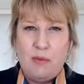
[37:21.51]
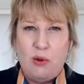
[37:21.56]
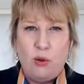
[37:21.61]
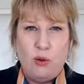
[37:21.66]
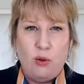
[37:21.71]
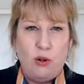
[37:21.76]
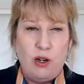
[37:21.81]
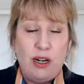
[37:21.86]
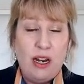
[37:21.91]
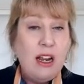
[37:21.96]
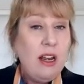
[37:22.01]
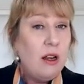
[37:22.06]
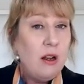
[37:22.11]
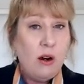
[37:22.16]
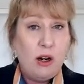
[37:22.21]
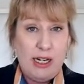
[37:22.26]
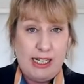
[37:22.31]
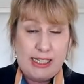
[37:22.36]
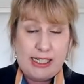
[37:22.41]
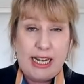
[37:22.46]
or on
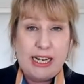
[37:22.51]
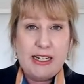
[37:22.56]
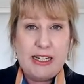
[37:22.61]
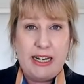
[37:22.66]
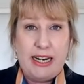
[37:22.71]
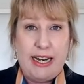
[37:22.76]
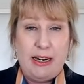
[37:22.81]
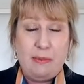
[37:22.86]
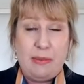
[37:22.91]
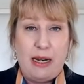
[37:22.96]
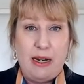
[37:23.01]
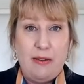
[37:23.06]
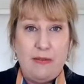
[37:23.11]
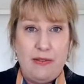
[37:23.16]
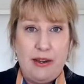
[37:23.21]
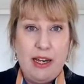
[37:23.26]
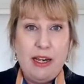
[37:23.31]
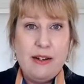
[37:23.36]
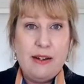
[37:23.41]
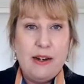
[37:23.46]
a Centrelink
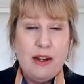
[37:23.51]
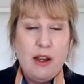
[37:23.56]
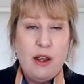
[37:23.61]
benefit,